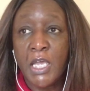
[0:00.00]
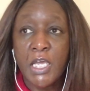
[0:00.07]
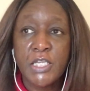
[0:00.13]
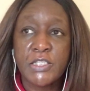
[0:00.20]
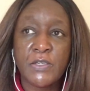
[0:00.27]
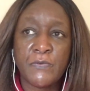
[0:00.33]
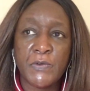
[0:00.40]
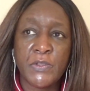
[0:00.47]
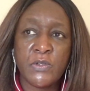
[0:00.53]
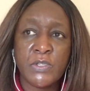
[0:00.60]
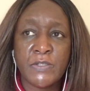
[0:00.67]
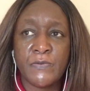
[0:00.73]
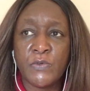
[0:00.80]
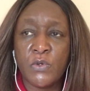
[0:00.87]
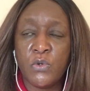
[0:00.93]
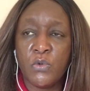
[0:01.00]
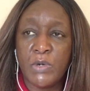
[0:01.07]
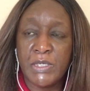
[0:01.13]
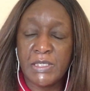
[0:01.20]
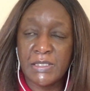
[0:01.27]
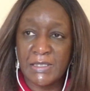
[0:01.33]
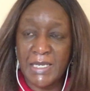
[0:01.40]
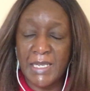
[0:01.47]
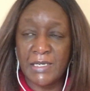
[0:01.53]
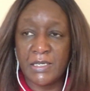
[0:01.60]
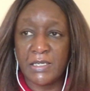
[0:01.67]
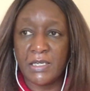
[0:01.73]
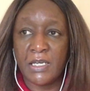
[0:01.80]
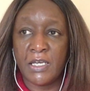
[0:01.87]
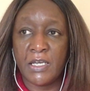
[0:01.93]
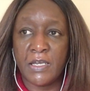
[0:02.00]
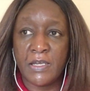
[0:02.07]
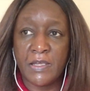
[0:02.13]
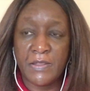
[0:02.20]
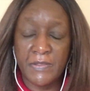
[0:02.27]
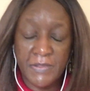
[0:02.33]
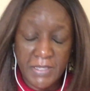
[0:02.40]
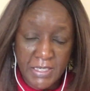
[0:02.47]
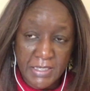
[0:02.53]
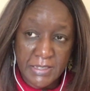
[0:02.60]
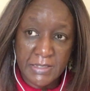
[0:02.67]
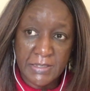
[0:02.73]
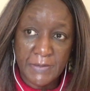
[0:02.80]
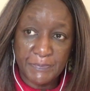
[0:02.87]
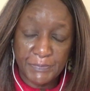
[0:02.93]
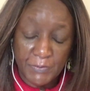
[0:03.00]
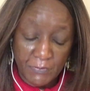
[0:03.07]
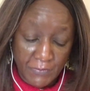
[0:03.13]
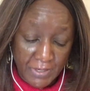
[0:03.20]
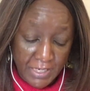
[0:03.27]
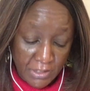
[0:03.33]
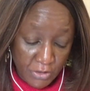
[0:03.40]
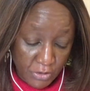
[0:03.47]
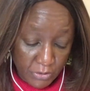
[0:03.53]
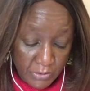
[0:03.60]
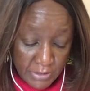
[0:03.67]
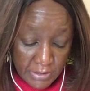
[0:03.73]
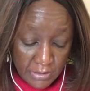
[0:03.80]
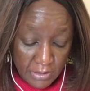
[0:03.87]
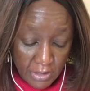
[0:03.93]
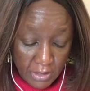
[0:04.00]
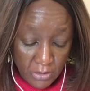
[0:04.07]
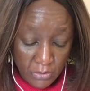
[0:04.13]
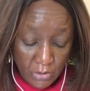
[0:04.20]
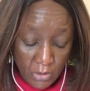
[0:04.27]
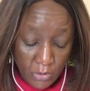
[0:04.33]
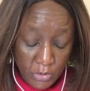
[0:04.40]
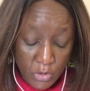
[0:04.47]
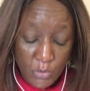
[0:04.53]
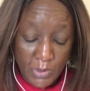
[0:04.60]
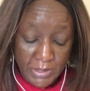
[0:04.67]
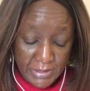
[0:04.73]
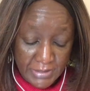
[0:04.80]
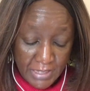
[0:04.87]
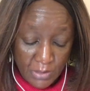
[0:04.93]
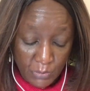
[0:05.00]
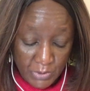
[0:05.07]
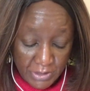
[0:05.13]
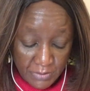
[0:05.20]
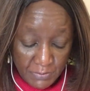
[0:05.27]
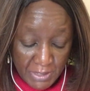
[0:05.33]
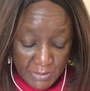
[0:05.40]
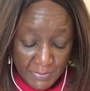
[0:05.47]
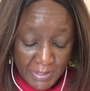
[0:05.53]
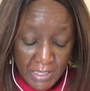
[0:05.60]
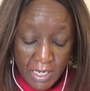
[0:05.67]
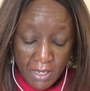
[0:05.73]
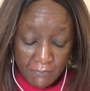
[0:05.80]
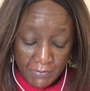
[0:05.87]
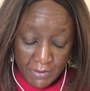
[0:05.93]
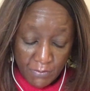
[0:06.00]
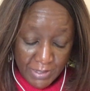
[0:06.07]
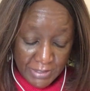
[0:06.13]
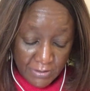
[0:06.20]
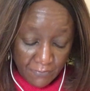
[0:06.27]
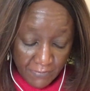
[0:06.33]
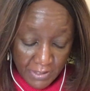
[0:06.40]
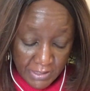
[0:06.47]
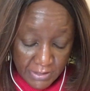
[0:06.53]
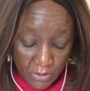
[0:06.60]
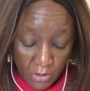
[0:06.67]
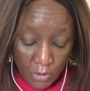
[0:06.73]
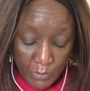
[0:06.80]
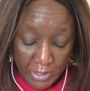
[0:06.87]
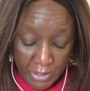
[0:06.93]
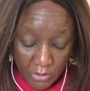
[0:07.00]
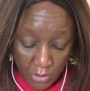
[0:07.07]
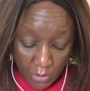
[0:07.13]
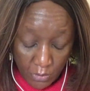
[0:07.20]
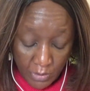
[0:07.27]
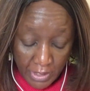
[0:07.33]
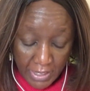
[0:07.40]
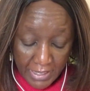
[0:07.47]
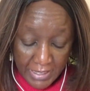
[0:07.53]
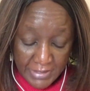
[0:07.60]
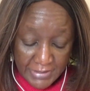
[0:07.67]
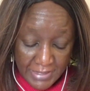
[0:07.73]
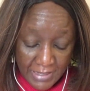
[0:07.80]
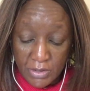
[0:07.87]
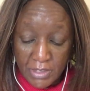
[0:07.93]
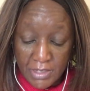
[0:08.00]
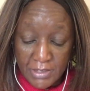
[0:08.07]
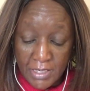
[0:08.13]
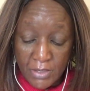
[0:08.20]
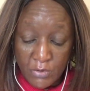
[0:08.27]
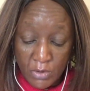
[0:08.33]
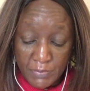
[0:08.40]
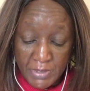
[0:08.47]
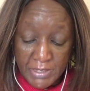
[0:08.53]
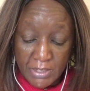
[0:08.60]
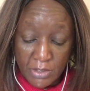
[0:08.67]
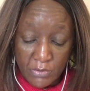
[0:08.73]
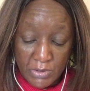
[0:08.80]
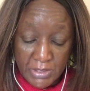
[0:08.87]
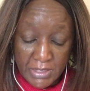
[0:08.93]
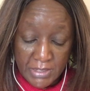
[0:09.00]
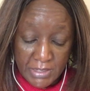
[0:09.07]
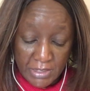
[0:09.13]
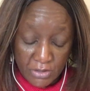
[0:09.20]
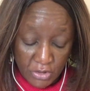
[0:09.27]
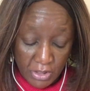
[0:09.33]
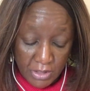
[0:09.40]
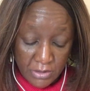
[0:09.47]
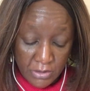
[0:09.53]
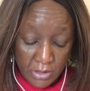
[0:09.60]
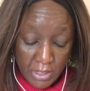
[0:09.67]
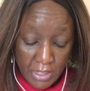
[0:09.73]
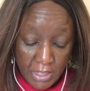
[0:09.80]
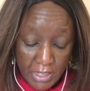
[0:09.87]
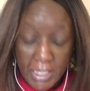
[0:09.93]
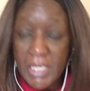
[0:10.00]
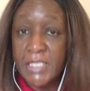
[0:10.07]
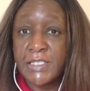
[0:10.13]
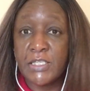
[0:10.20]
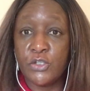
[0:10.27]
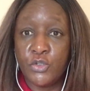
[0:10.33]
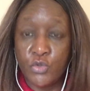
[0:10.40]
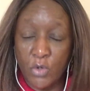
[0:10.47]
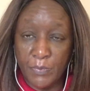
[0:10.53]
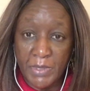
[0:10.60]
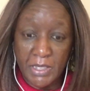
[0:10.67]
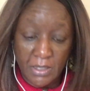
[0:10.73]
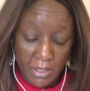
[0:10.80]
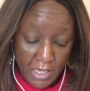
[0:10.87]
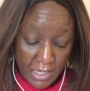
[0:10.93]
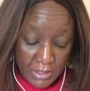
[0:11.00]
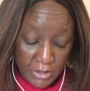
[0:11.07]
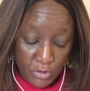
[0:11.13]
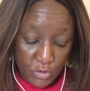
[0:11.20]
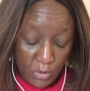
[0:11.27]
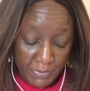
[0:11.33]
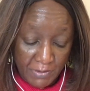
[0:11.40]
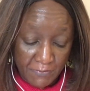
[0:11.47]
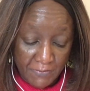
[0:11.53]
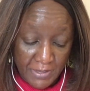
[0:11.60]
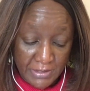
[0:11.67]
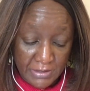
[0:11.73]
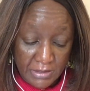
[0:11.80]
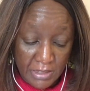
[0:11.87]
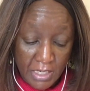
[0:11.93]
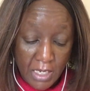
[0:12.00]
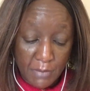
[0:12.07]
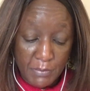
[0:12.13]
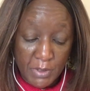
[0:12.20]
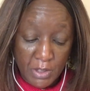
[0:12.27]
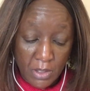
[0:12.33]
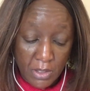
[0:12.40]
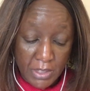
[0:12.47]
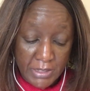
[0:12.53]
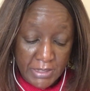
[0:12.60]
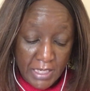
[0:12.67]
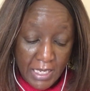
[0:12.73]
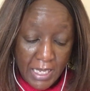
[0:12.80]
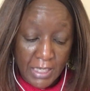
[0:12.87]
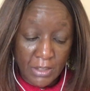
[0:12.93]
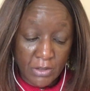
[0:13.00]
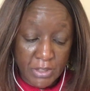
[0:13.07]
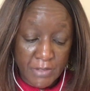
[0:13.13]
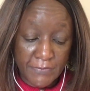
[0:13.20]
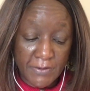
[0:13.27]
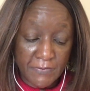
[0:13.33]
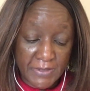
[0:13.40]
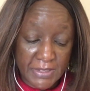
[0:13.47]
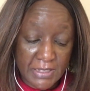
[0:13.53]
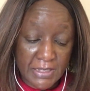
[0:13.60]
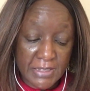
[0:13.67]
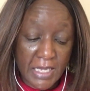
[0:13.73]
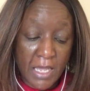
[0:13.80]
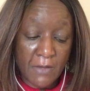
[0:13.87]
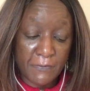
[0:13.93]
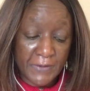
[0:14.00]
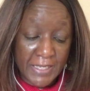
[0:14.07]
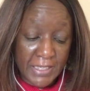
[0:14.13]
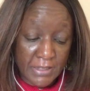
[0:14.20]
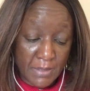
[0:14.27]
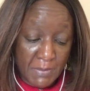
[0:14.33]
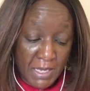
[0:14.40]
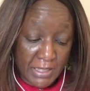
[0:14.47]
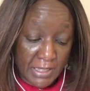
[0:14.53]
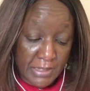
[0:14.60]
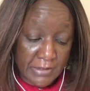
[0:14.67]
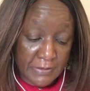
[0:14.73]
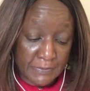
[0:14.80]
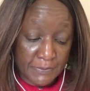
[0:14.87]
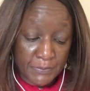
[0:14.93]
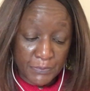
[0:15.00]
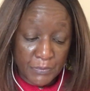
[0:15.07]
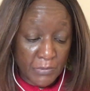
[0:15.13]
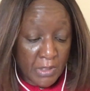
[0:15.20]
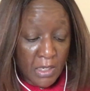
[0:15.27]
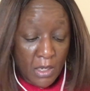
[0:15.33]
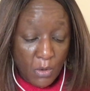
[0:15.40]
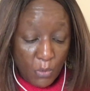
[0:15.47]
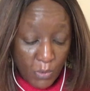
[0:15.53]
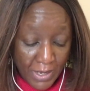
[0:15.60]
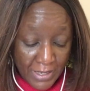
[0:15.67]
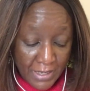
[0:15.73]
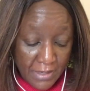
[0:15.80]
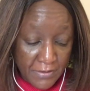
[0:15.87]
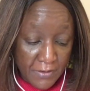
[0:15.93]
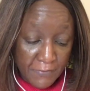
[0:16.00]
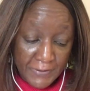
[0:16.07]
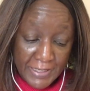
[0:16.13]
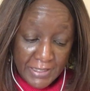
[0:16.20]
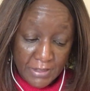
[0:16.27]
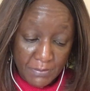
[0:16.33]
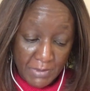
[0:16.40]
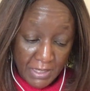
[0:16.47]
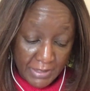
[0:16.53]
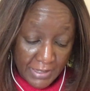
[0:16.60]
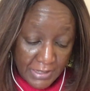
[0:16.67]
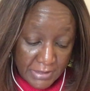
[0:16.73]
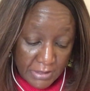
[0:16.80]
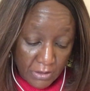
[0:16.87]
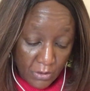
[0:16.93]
So for those of you who understand these financials, you know, you understand what it means. But for the rest of us, all we know is that the Nairobi Securities Exchange is dropping, and it's dropping fast because a lot of investors are fleeing the market. Why are they fleeing the market?